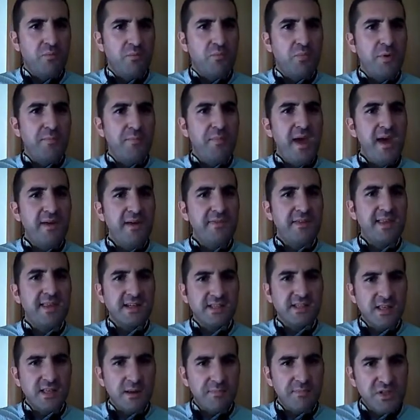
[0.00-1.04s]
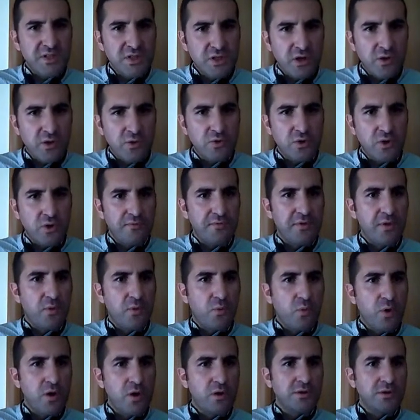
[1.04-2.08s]
Prepare the next episode of the
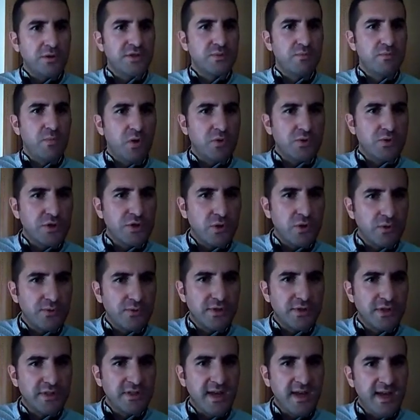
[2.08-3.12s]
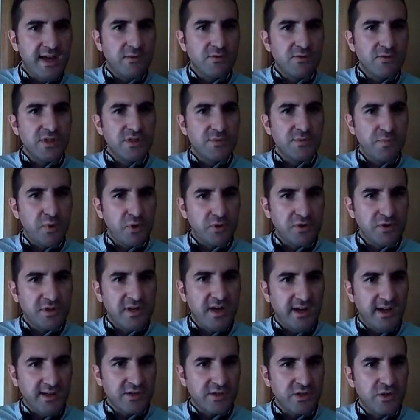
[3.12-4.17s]
World's Most Haunted Houses
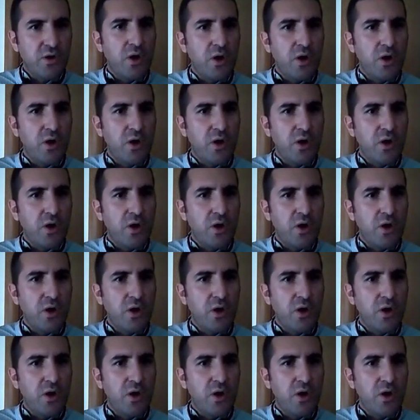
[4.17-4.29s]
podcast.